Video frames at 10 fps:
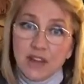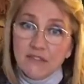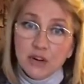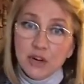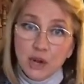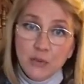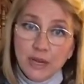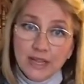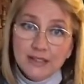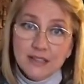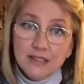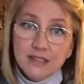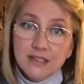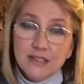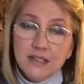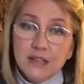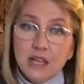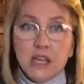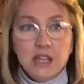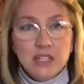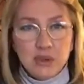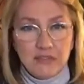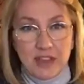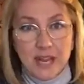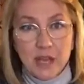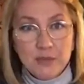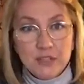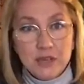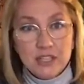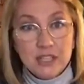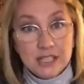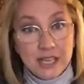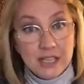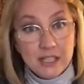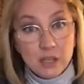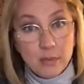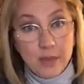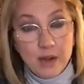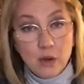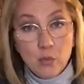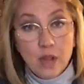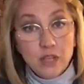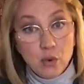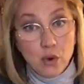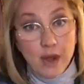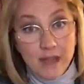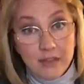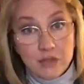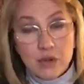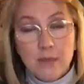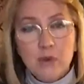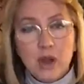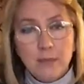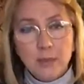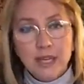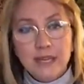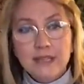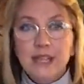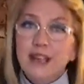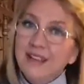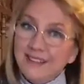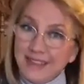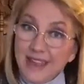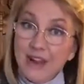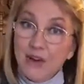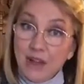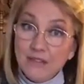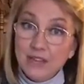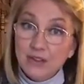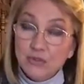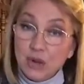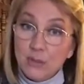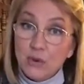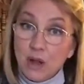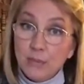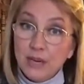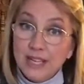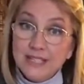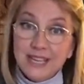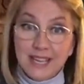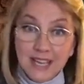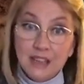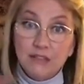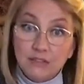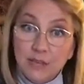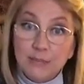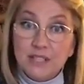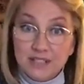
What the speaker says: never known it. So if that helps you understand a little better what you're having trouble comprehending, they are having trouble comprehending in the flipped